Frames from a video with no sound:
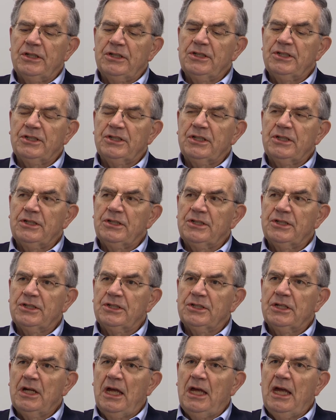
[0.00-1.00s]

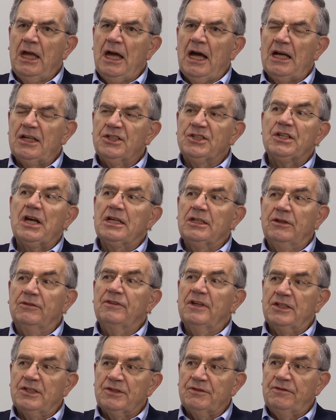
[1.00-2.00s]
instance a sign
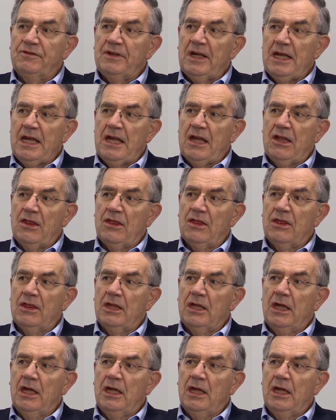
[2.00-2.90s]
of his faith,